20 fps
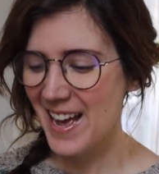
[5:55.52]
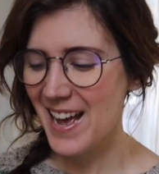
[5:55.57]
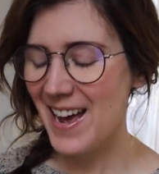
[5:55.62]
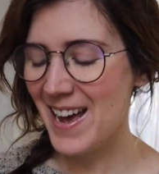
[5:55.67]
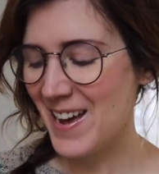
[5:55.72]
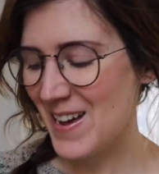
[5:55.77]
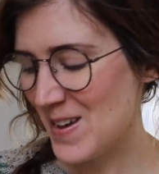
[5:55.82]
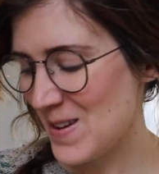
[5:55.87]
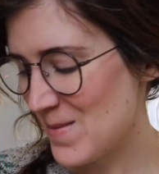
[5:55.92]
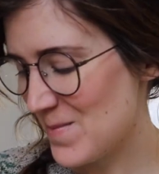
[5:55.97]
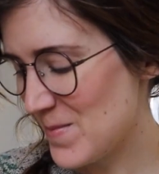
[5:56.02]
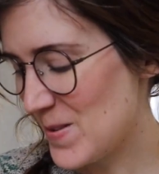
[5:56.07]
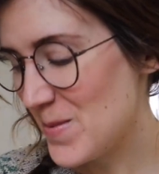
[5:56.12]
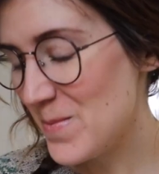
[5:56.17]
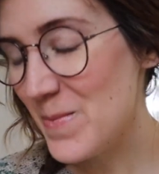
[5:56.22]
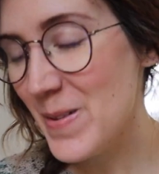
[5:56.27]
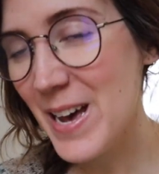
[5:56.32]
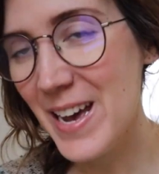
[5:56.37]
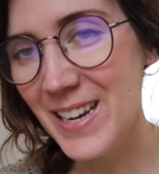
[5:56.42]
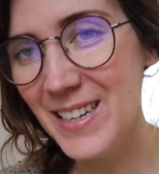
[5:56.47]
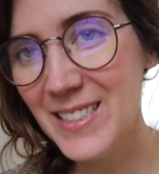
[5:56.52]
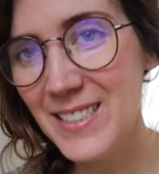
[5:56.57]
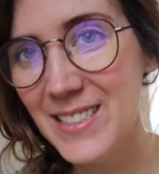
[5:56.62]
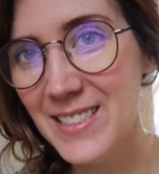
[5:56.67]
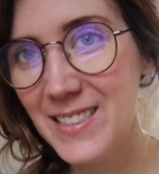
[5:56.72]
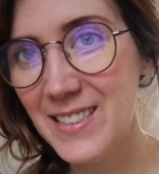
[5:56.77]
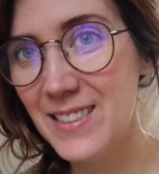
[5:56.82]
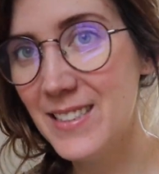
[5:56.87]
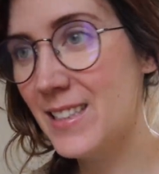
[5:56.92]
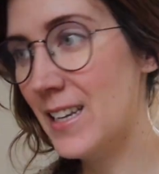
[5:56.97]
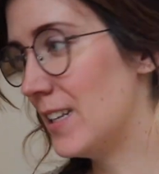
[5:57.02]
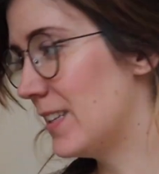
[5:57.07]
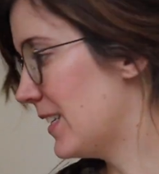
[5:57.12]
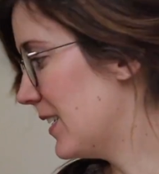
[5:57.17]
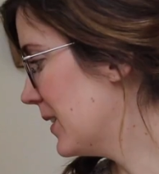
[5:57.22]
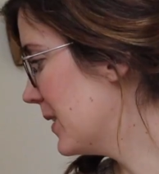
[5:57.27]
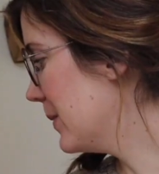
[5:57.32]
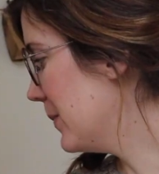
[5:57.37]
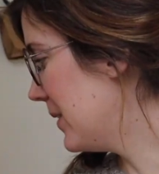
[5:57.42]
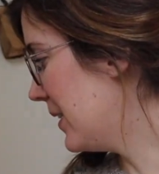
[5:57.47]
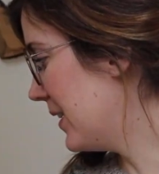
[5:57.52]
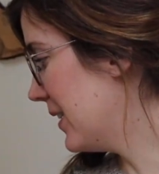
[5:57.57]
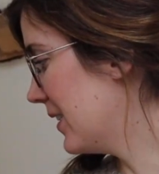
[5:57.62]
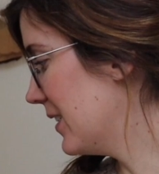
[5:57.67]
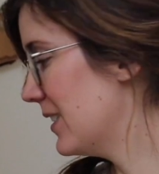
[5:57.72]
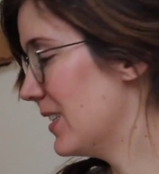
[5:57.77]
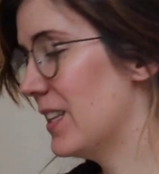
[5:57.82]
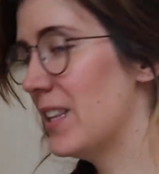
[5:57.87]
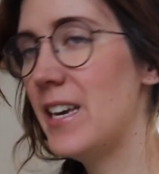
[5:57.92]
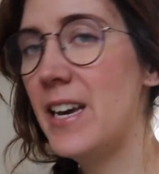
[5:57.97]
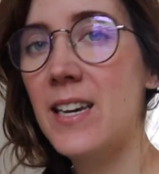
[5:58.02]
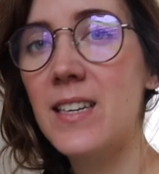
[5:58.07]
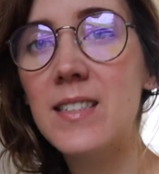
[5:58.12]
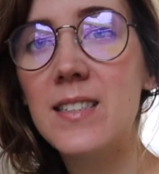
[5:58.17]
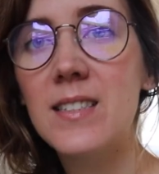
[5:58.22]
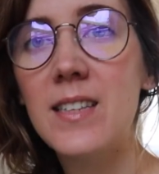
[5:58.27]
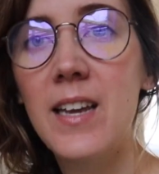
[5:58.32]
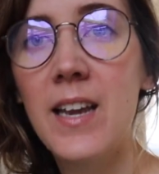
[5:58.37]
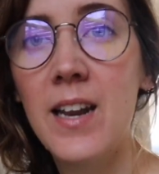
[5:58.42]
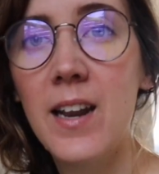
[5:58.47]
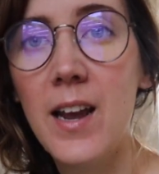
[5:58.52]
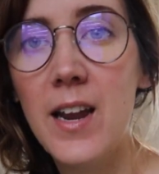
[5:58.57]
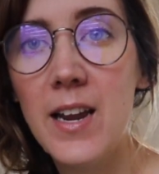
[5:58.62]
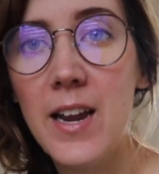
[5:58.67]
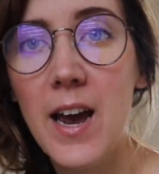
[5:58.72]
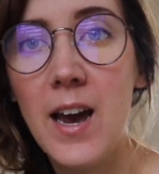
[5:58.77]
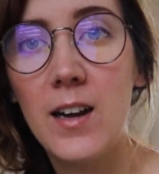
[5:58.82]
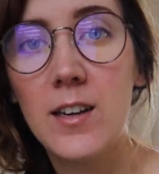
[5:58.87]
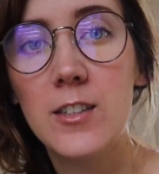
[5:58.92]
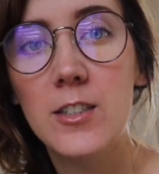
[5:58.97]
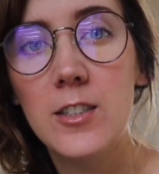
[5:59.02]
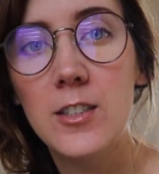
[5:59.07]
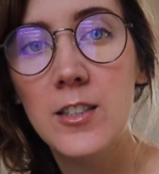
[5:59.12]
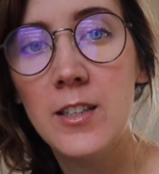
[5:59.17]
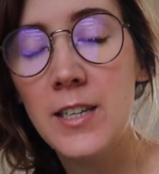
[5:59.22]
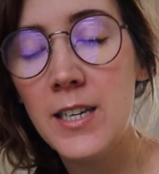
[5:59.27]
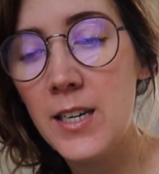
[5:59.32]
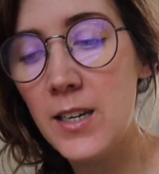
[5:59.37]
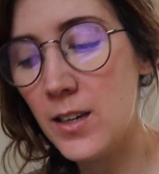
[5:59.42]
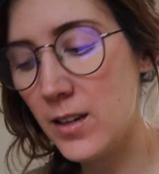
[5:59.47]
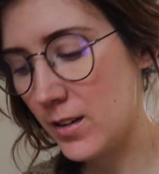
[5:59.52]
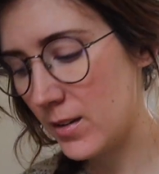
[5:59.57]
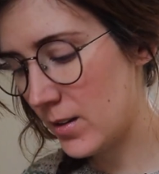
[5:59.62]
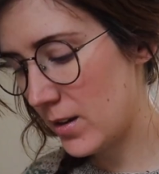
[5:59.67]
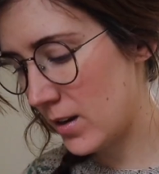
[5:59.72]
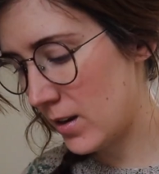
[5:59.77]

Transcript: But that leads me to this, and I actually,